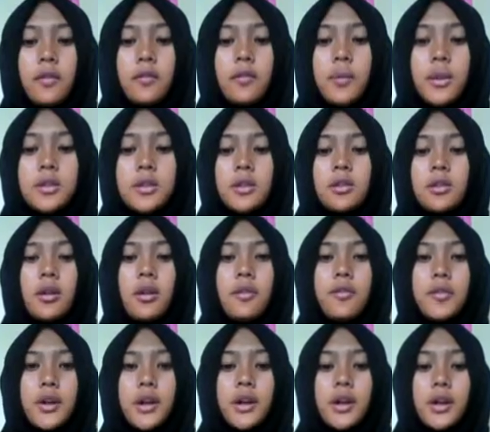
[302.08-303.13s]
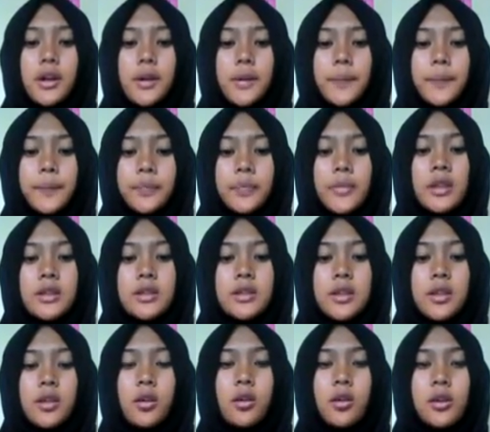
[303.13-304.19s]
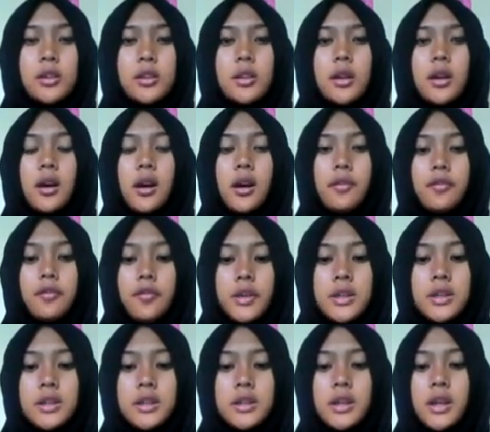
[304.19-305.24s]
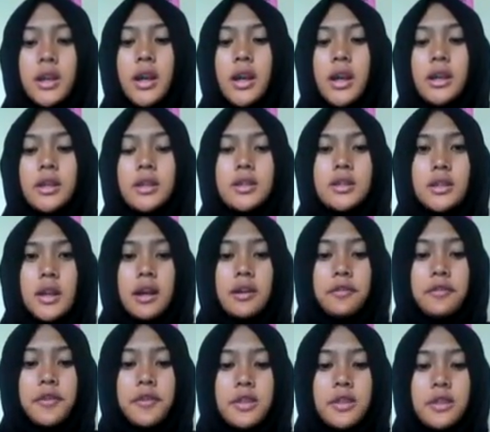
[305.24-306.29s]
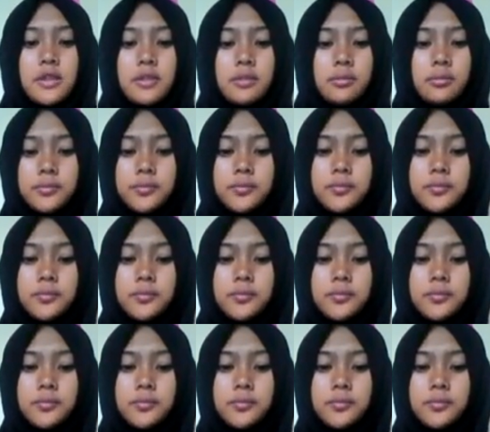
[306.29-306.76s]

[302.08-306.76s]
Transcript: picture of a seahorse, a fish, and a starfish.